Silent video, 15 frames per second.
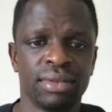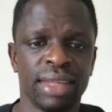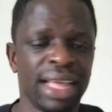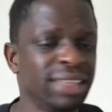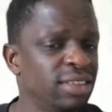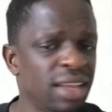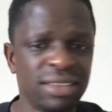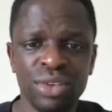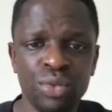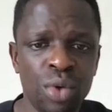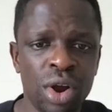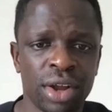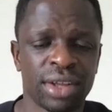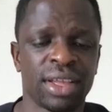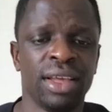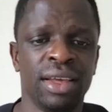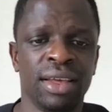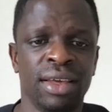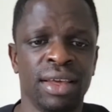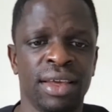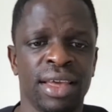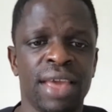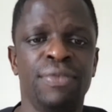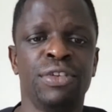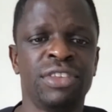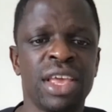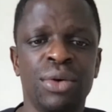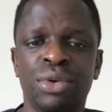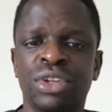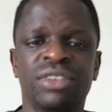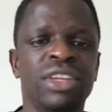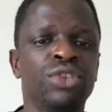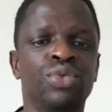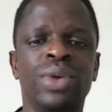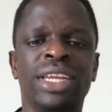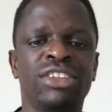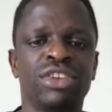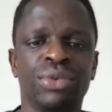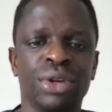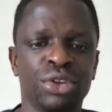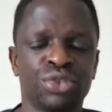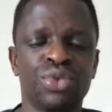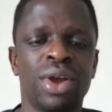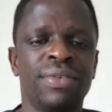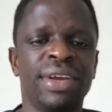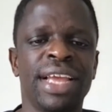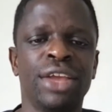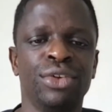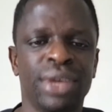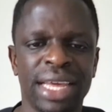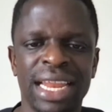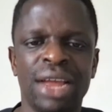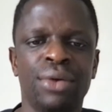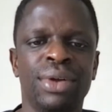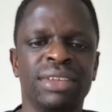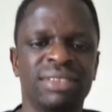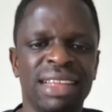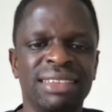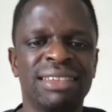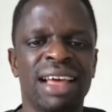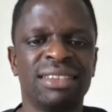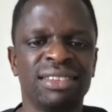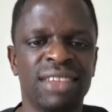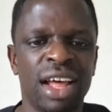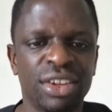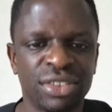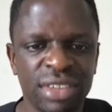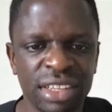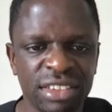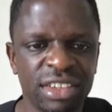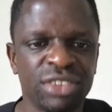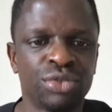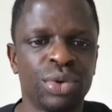It doesn't work. If you say you want to send 20 children to school every year, you cannot raise $10,000 to send 20